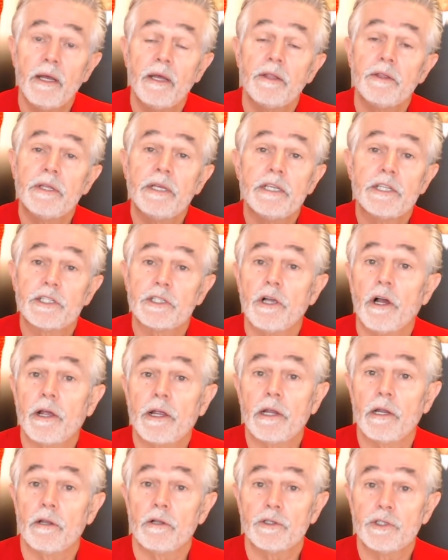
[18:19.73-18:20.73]
these
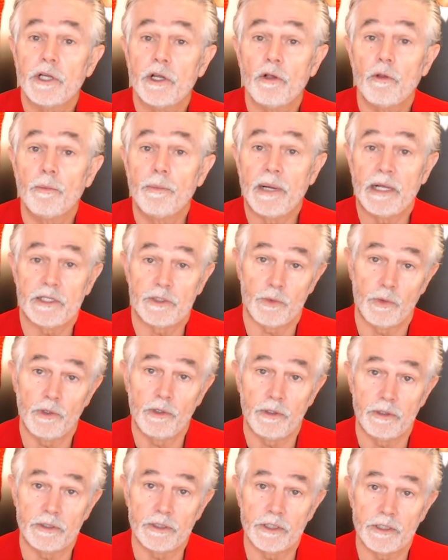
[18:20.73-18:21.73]
psychological
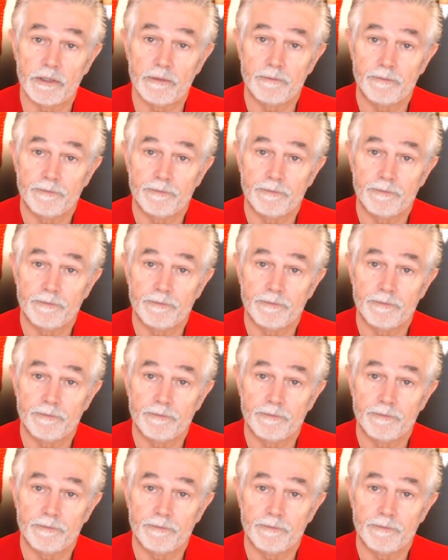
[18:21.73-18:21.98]
buzzwords.